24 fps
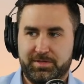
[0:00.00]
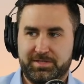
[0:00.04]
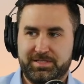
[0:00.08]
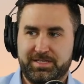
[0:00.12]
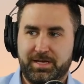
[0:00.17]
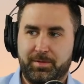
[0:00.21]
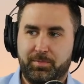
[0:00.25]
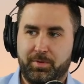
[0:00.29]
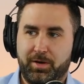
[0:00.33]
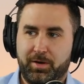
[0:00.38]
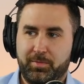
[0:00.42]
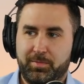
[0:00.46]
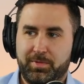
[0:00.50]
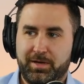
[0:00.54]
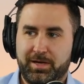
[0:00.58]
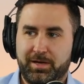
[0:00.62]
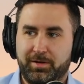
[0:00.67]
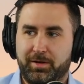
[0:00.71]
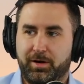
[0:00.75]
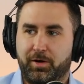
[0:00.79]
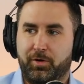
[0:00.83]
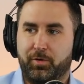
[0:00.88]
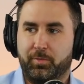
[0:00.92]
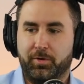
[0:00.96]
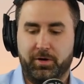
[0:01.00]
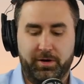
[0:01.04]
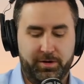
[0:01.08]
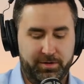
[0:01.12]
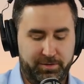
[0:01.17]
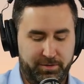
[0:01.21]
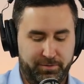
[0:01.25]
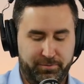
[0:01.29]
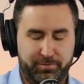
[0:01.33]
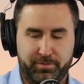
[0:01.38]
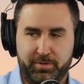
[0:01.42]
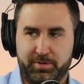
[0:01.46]
you step up, hit a home run
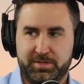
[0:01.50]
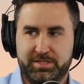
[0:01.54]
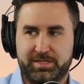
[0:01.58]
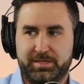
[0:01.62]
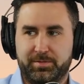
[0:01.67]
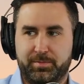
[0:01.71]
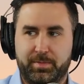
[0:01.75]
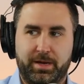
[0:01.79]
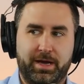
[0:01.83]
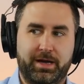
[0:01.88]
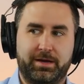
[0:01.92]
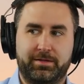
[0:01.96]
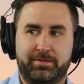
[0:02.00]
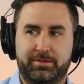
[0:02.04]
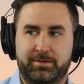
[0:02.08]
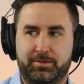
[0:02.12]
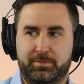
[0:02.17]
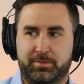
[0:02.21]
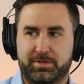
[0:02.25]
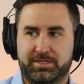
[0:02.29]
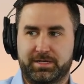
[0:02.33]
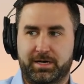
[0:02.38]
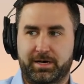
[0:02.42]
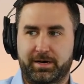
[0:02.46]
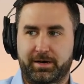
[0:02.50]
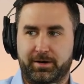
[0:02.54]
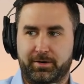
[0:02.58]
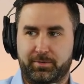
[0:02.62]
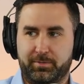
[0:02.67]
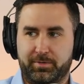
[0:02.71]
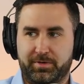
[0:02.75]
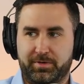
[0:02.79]
on your first at bat, and then retire